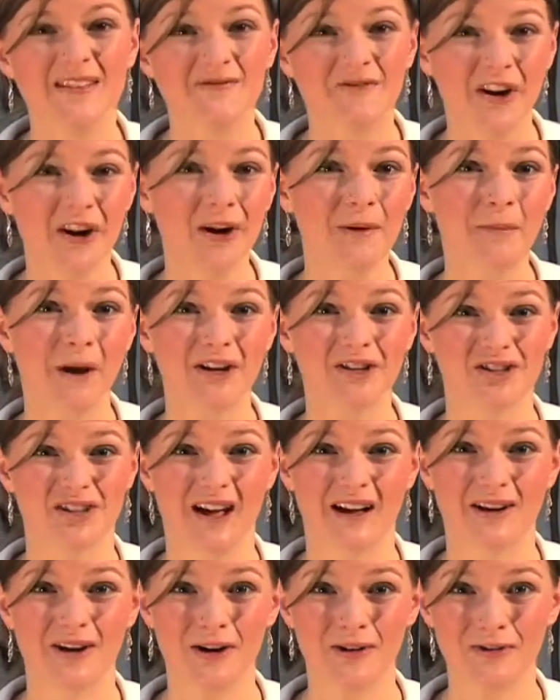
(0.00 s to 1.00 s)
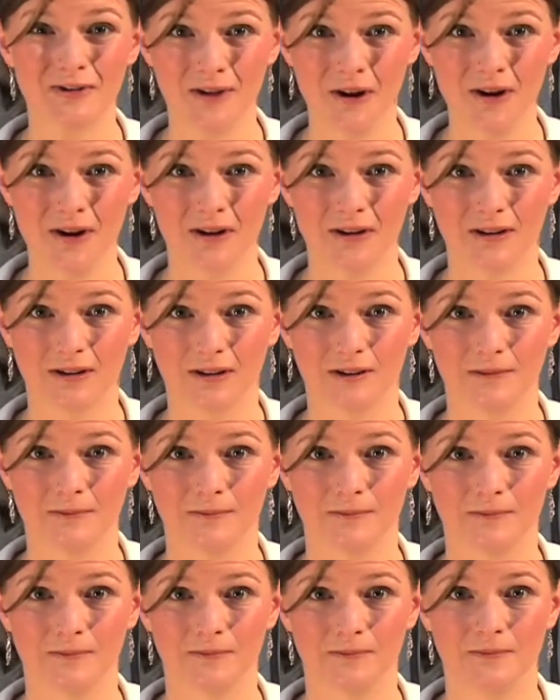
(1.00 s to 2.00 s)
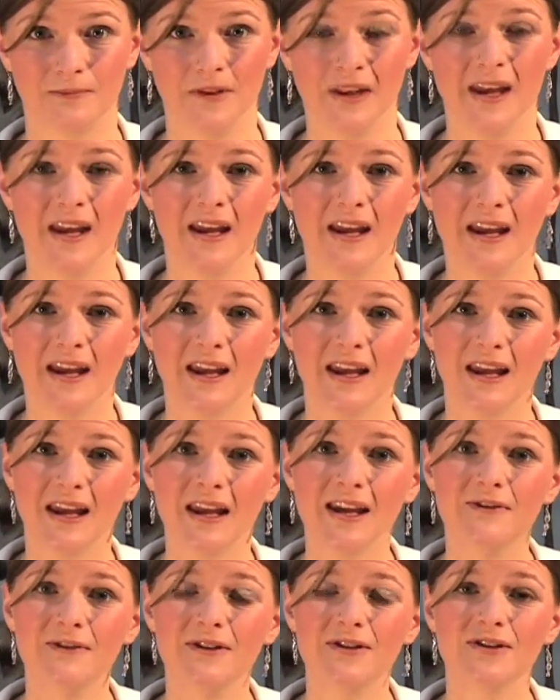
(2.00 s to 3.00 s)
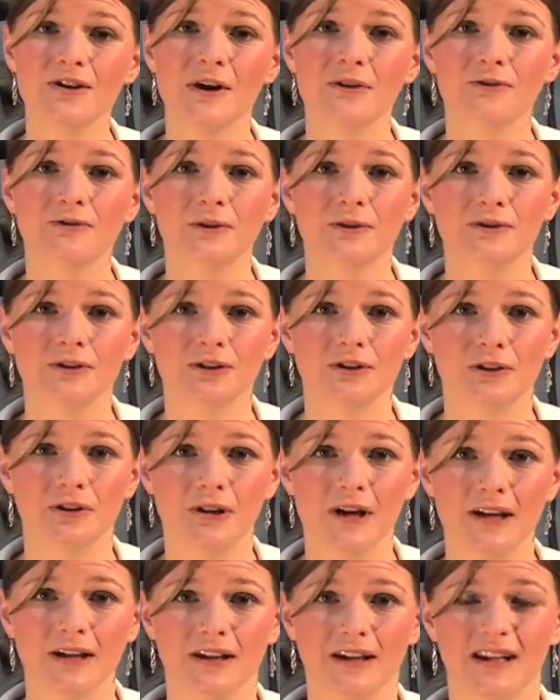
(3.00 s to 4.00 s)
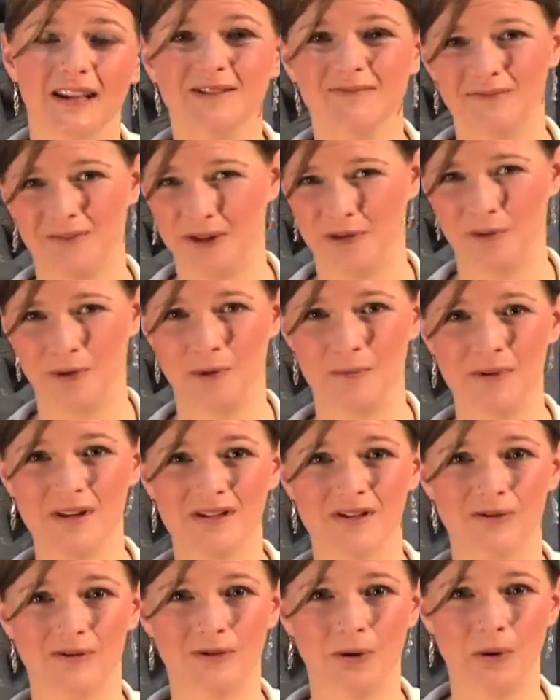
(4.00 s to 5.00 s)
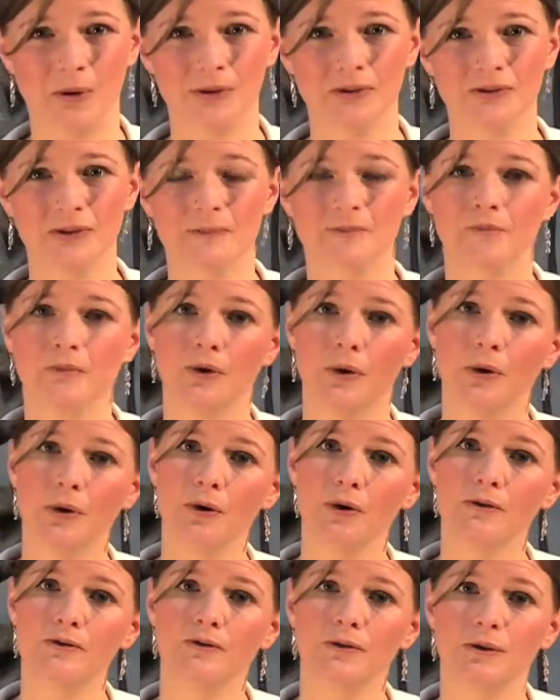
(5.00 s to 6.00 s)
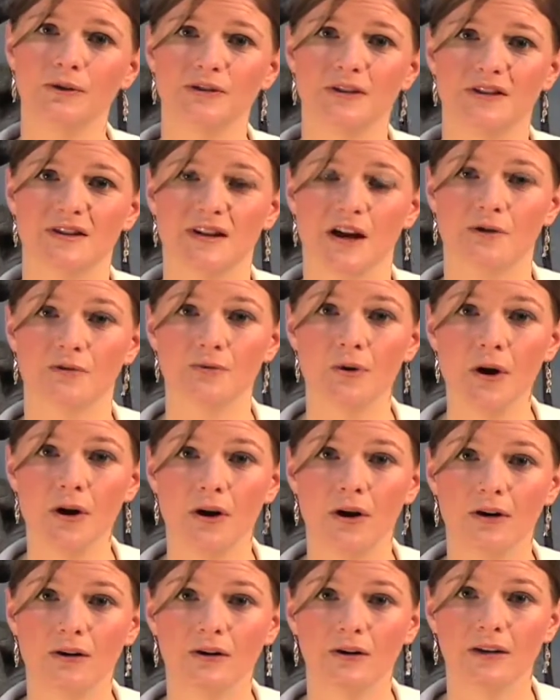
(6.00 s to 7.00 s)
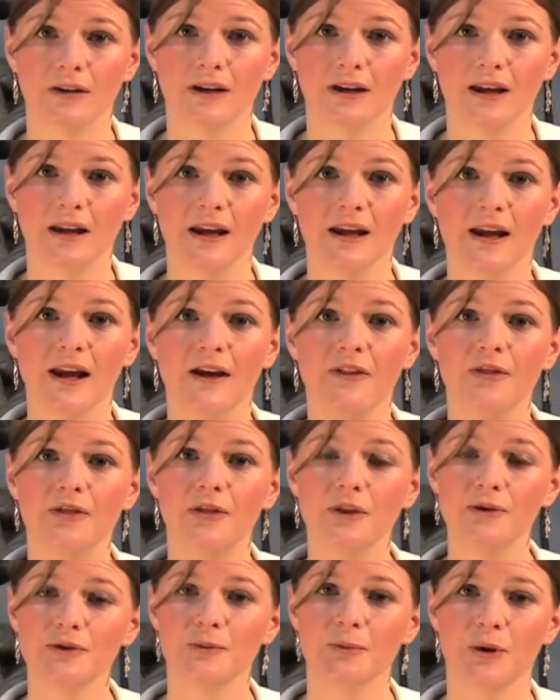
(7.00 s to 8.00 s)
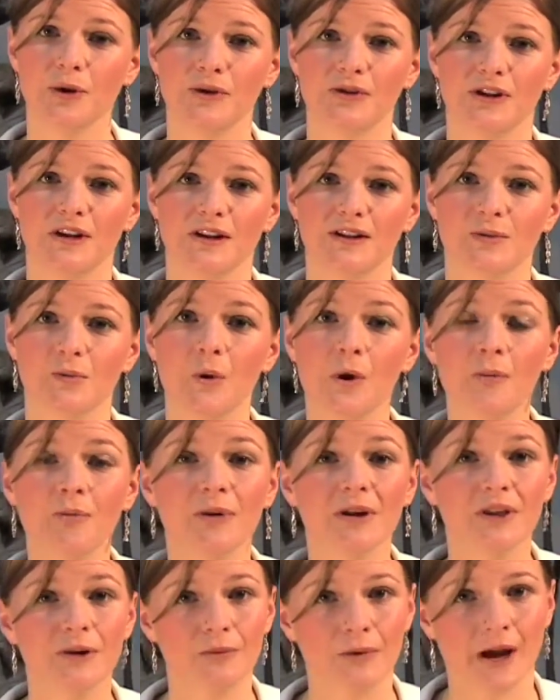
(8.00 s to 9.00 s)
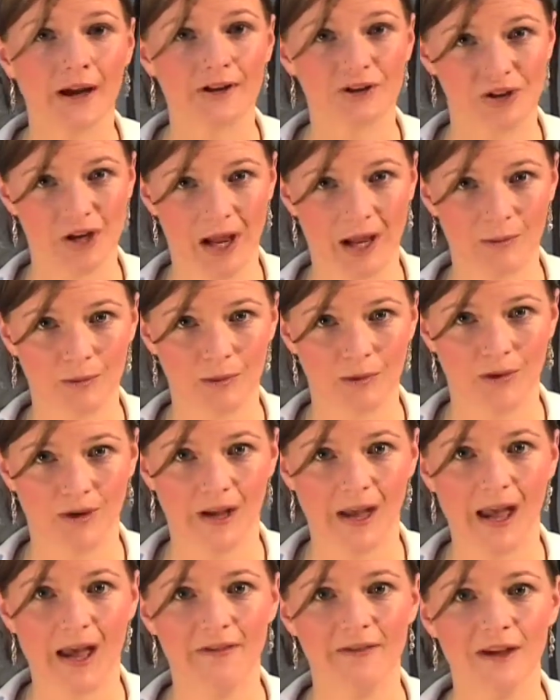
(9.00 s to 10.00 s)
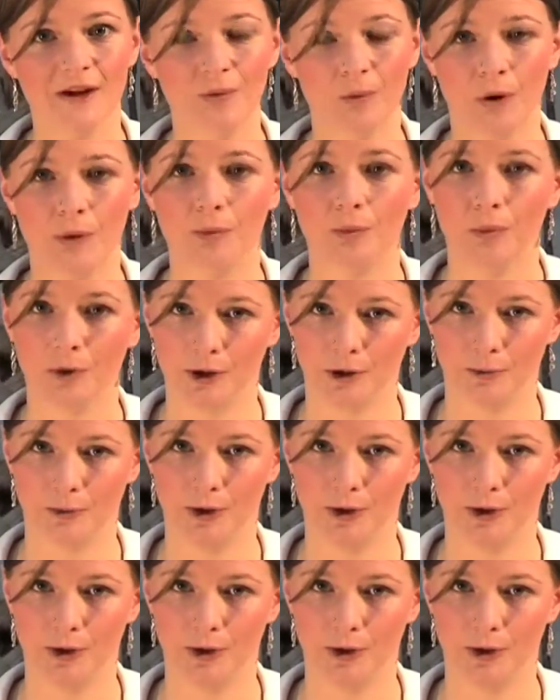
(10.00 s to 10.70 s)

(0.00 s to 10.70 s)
very much like our frog. If it's not folded correctly, if we miss a fold, or a fold is done wrong, those proteins won't be the right shape and they won't work